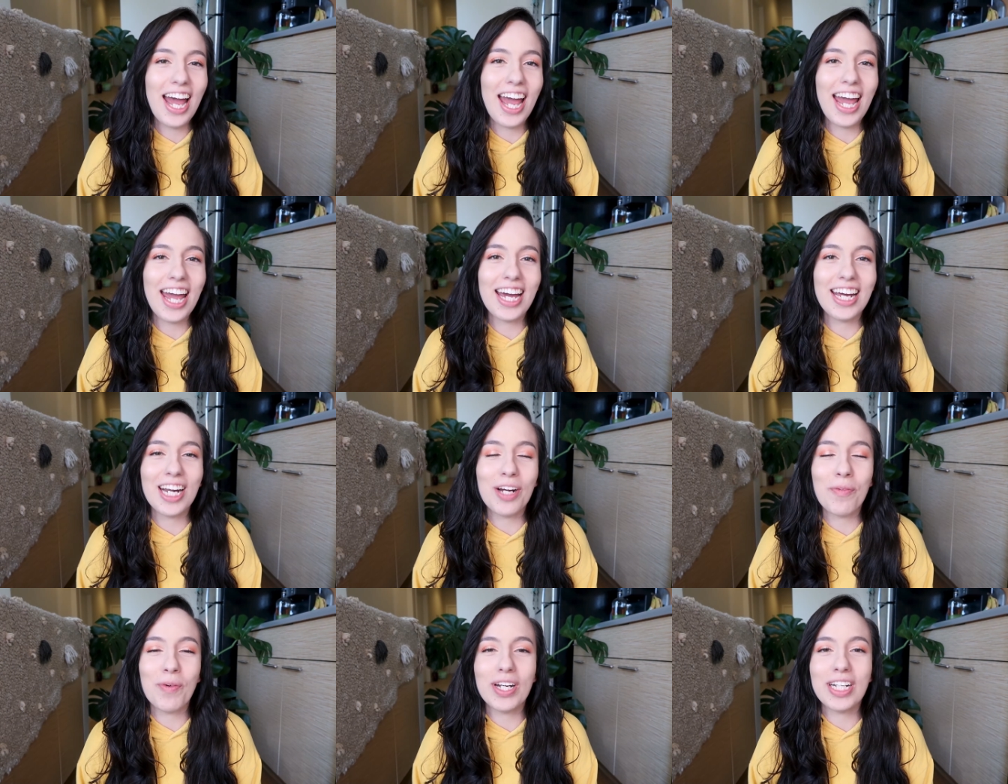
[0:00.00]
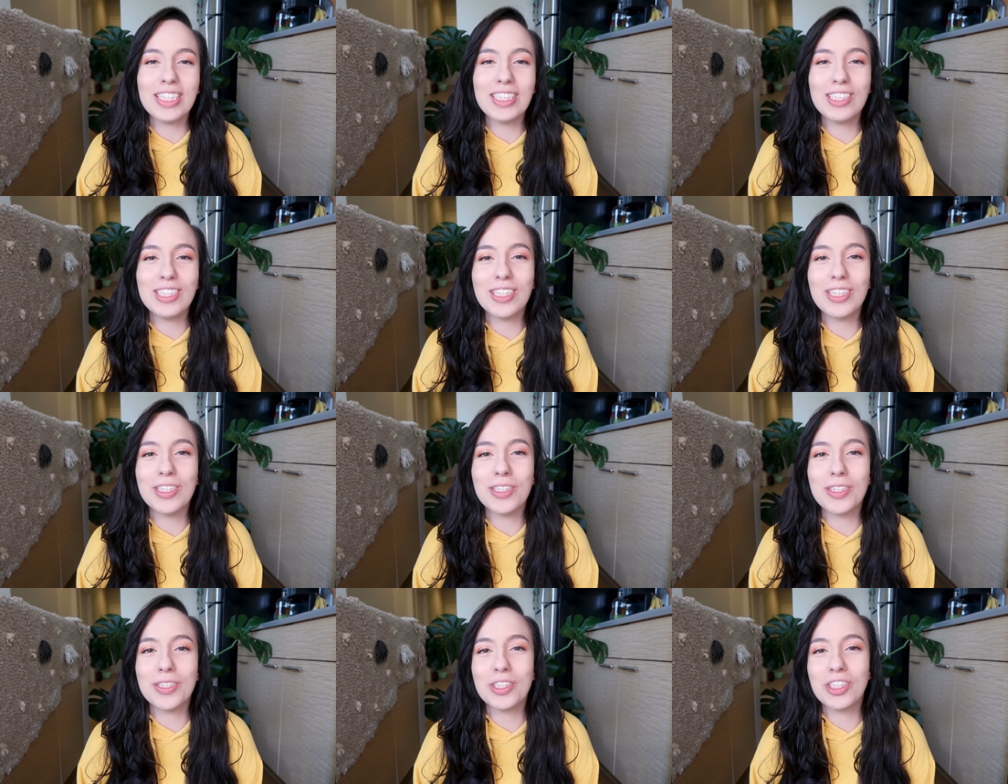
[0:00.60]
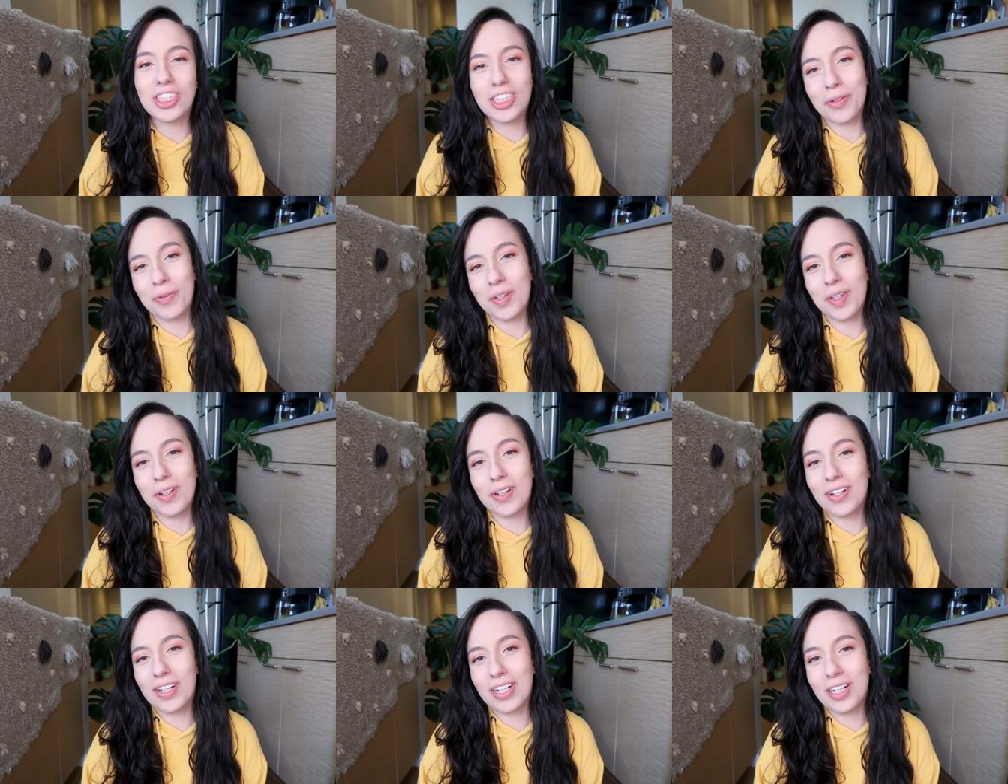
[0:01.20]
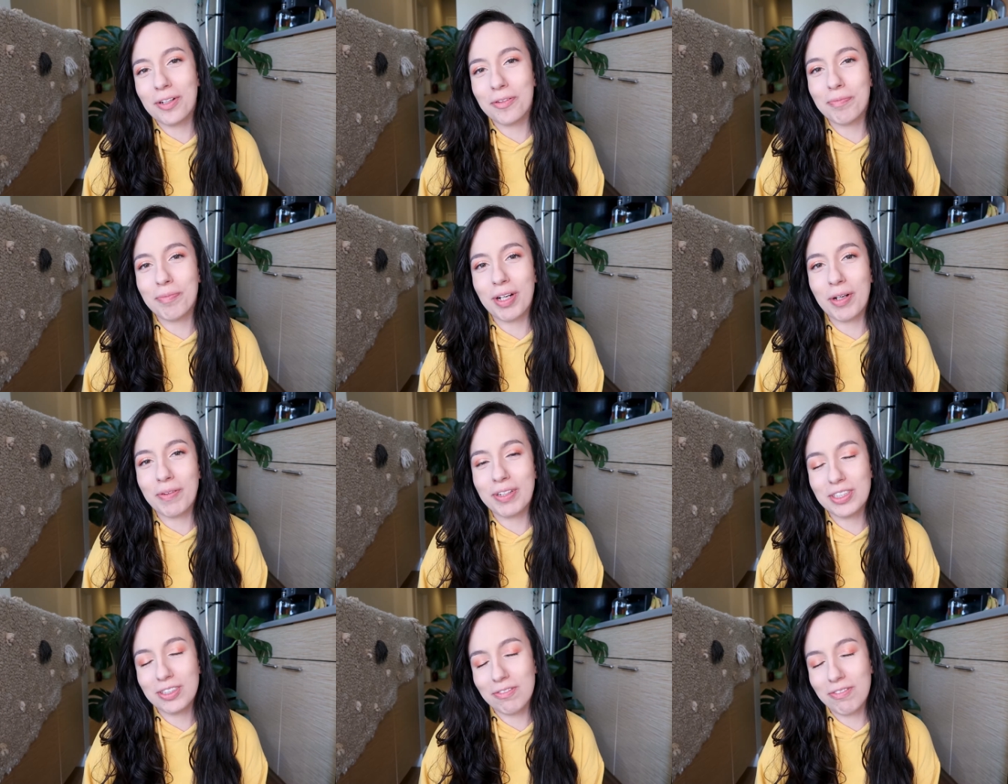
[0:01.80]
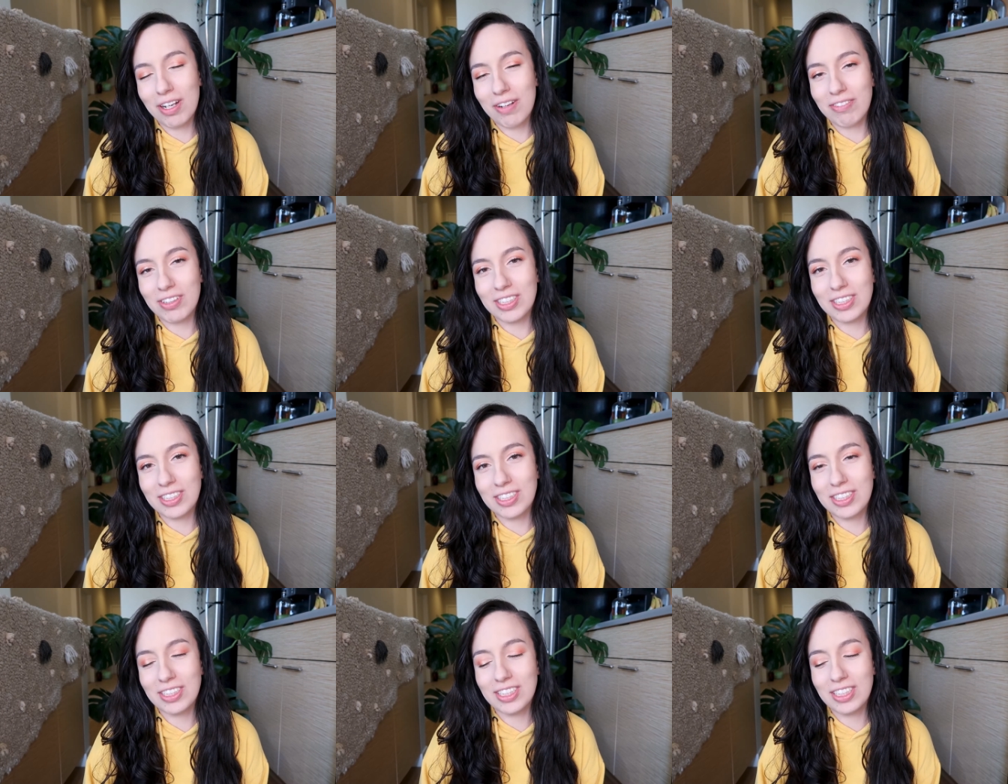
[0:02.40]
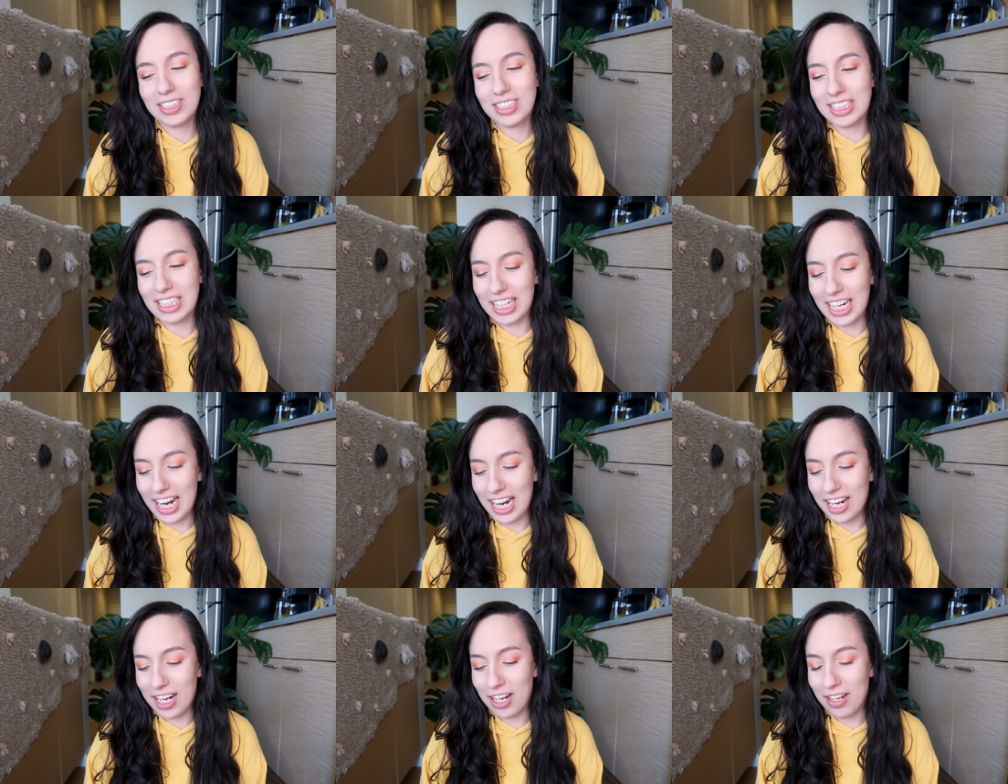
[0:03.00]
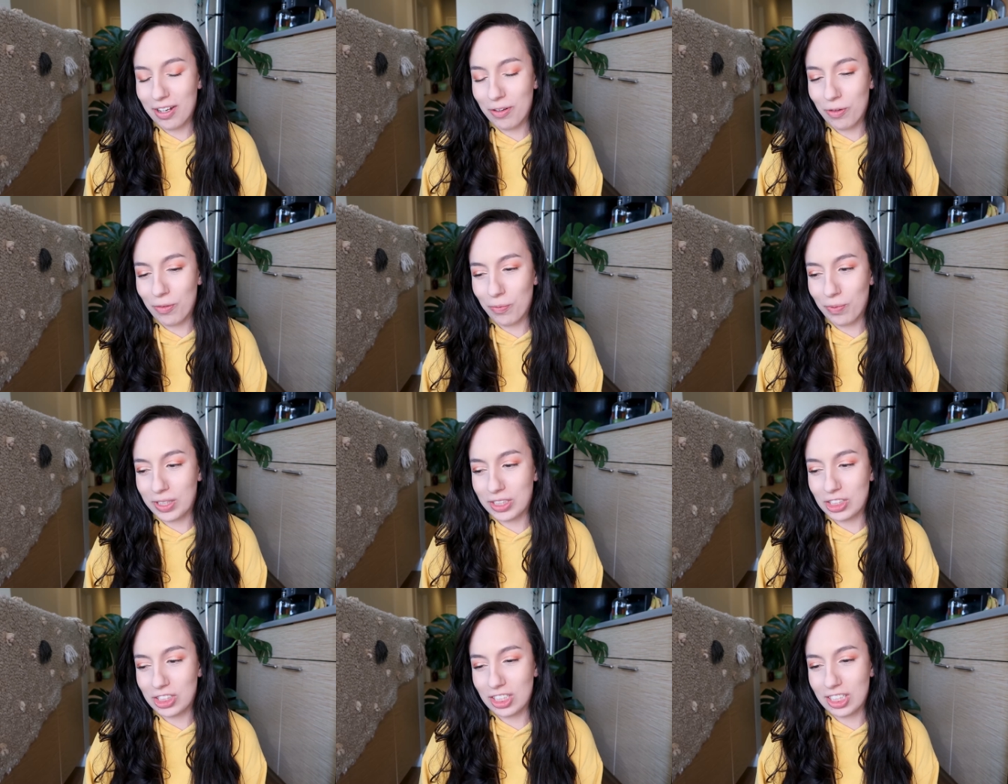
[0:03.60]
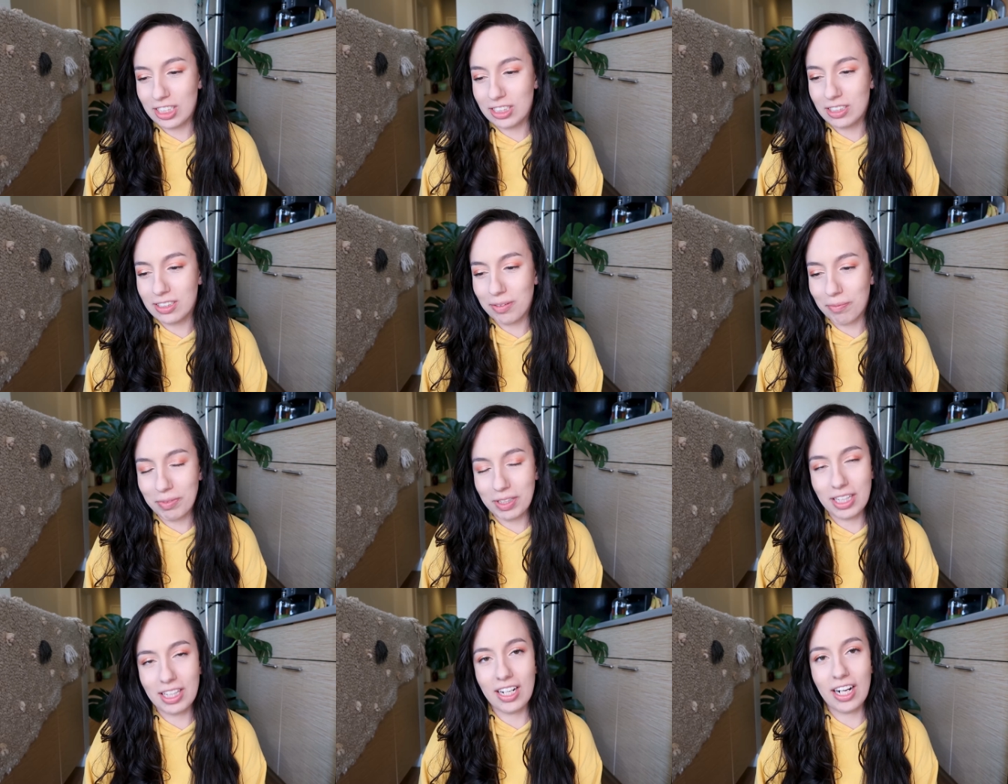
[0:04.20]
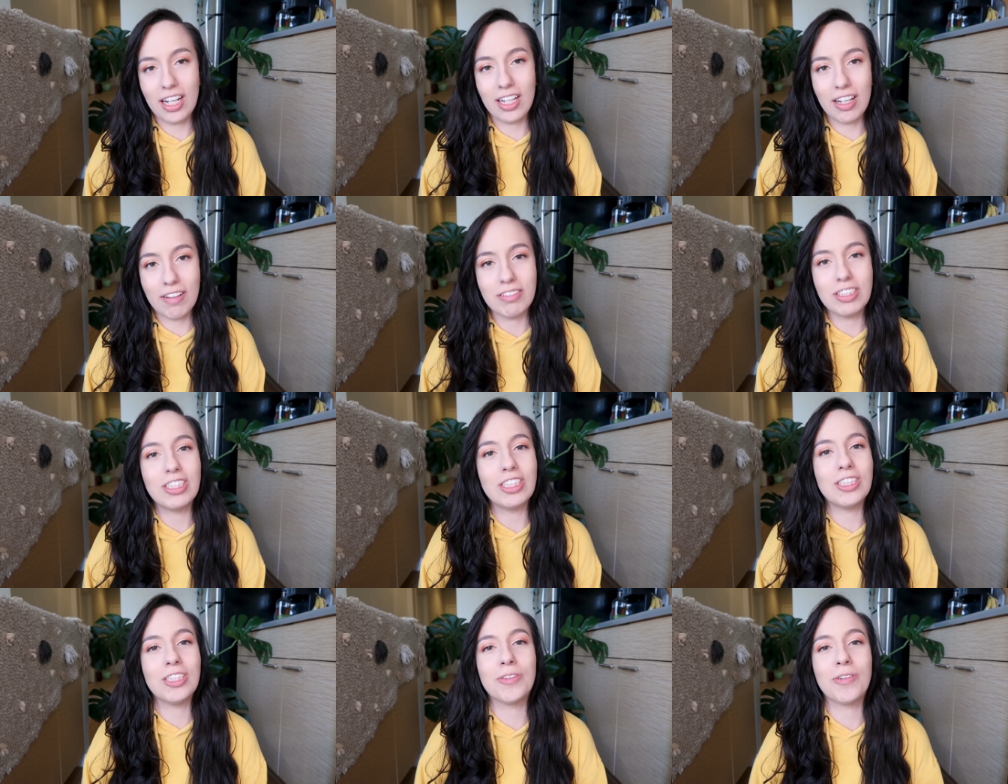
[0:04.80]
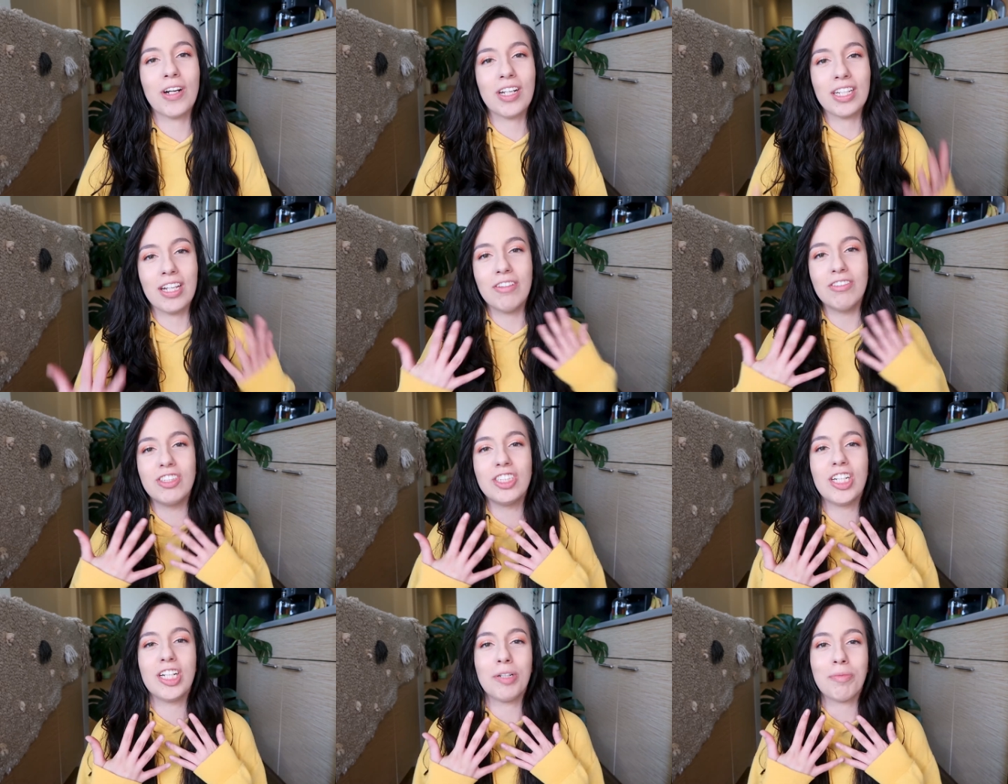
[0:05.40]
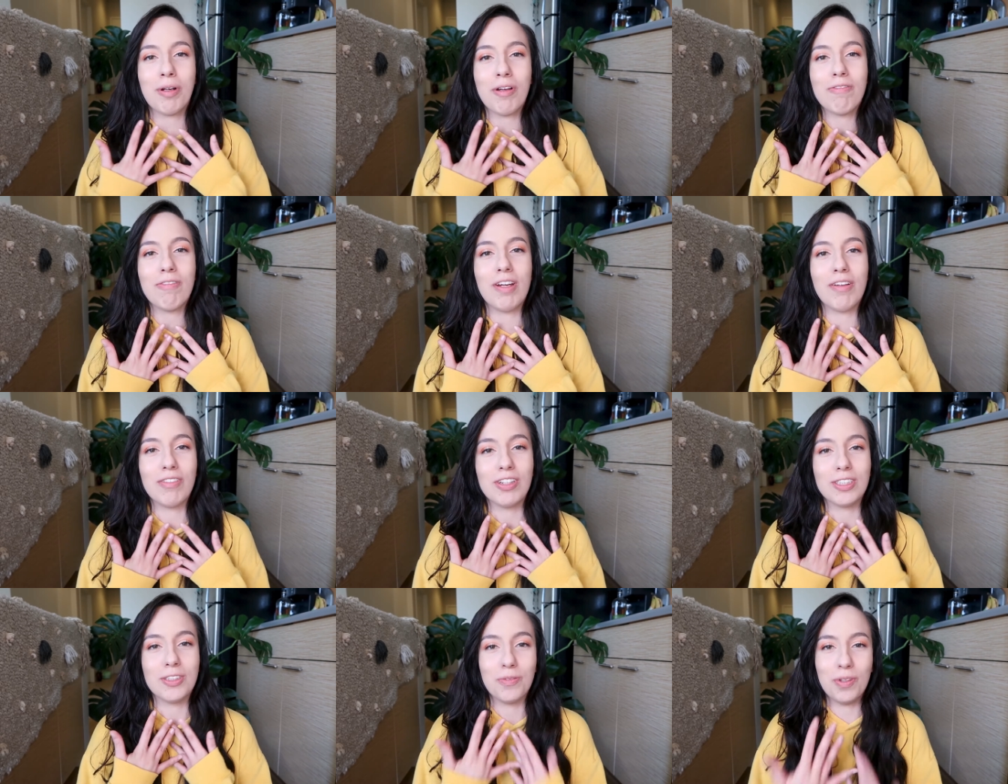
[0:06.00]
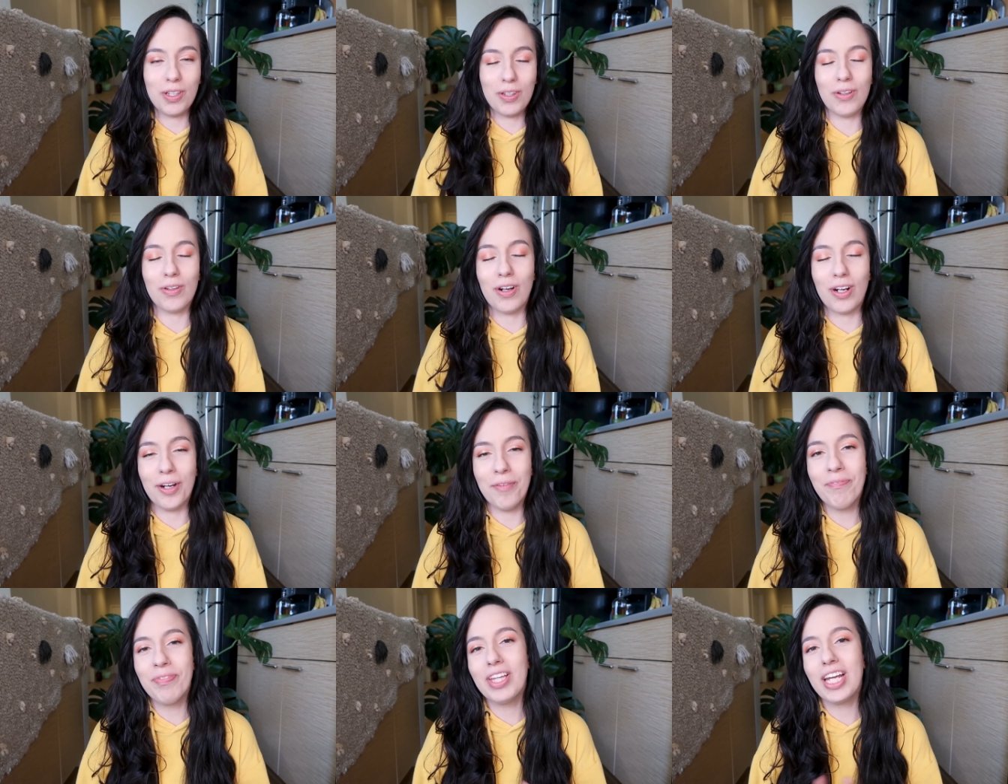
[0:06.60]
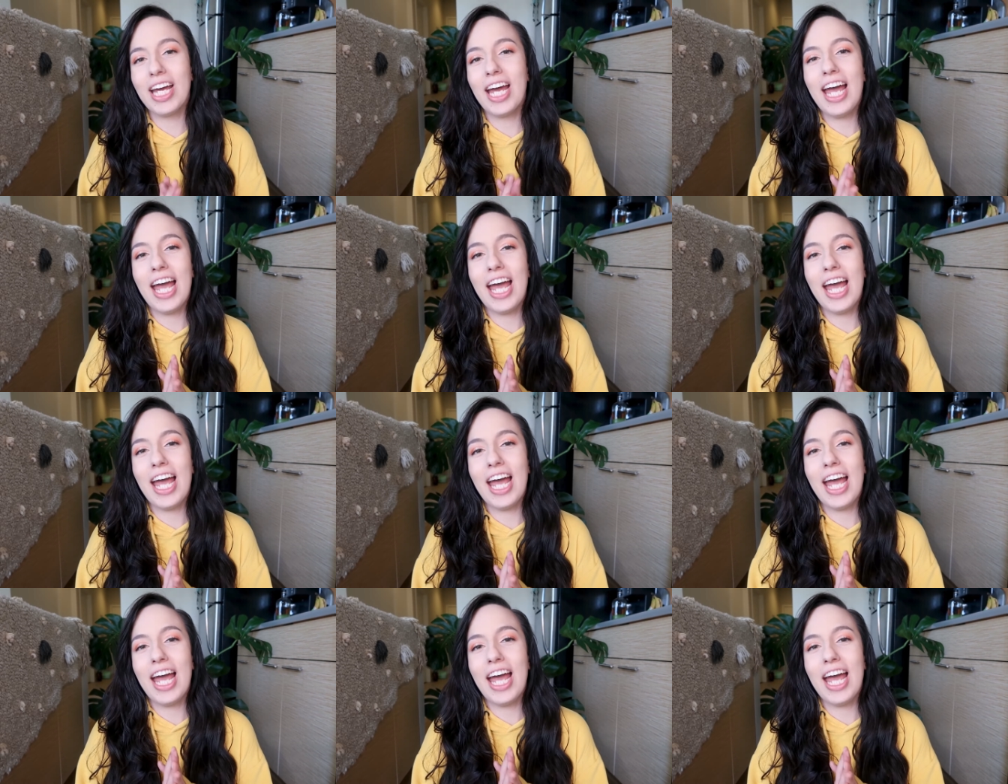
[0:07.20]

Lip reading: And I wanted to share with you all my winter favorites today, which is something that I love to do. I love sharing my favorites with you all.